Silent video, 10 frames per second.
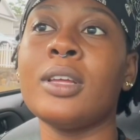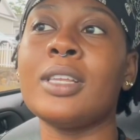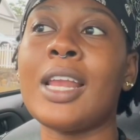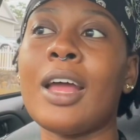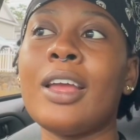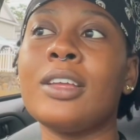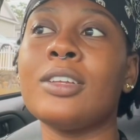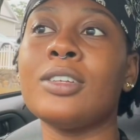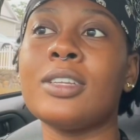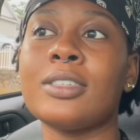that i
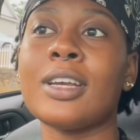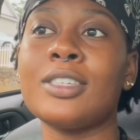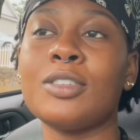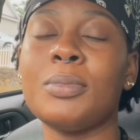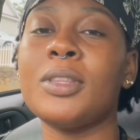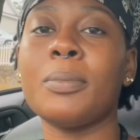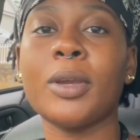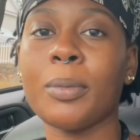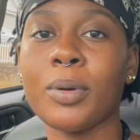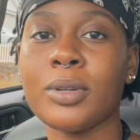decided to be the
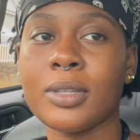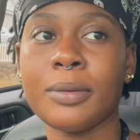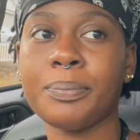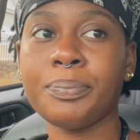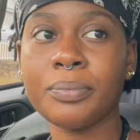bigger person